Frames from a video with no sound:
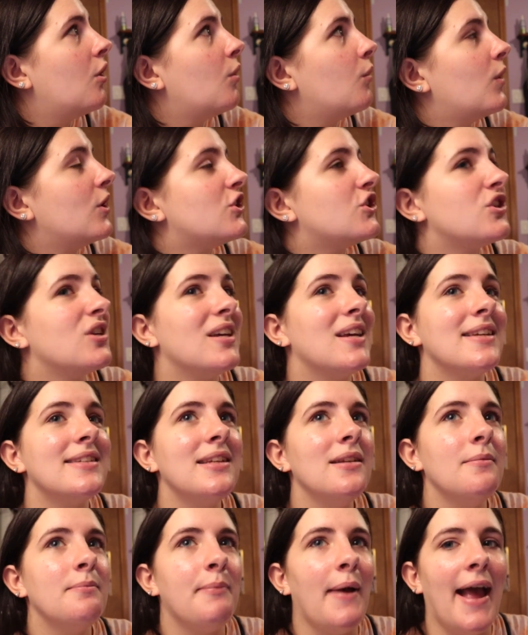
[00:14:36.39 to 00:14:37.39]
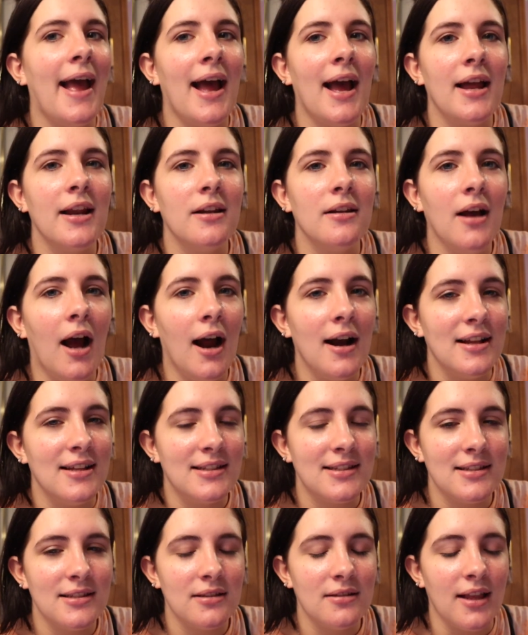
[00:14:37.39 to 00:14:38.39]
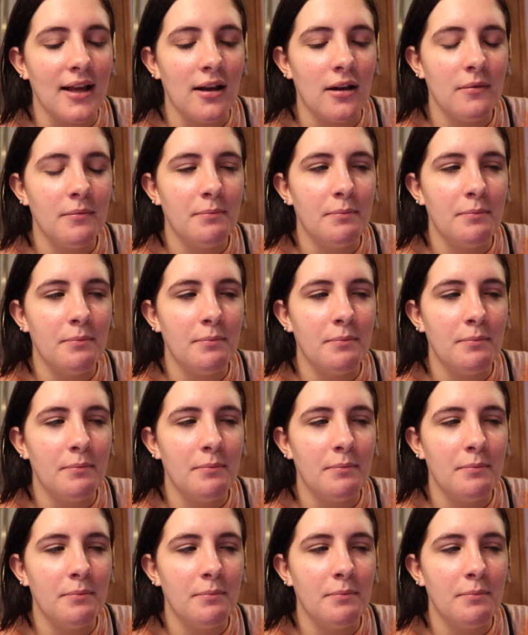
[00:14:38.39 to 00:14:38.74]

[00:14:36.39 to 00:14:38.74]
which isn't bad on its like